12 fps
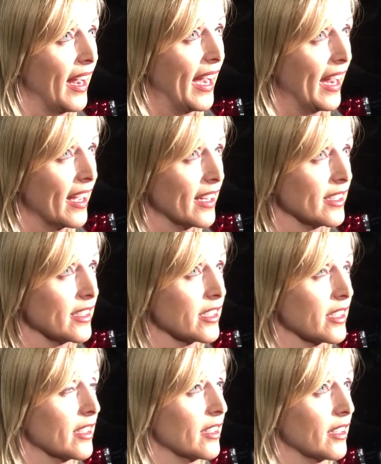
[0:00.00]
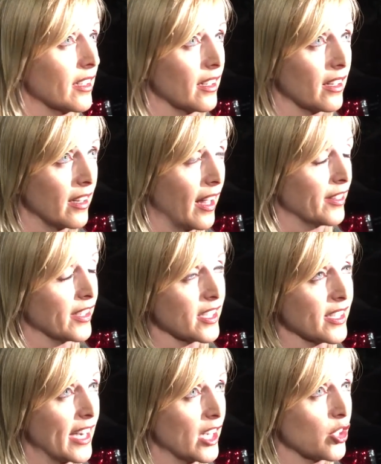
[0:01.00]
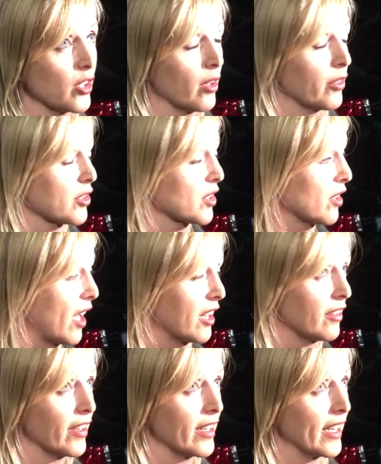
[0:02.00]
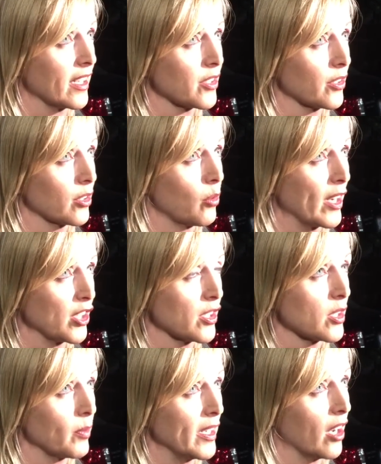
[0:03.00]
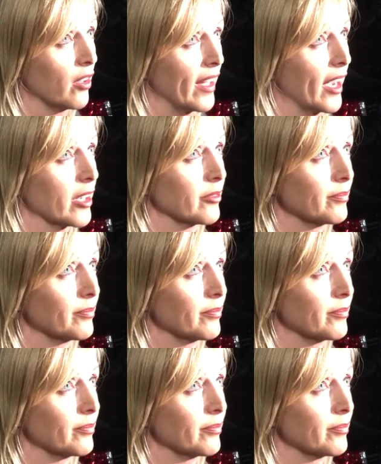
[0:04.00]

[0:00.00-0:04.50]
And at this stage, you know, there's a lot of unanswered questions. We know that.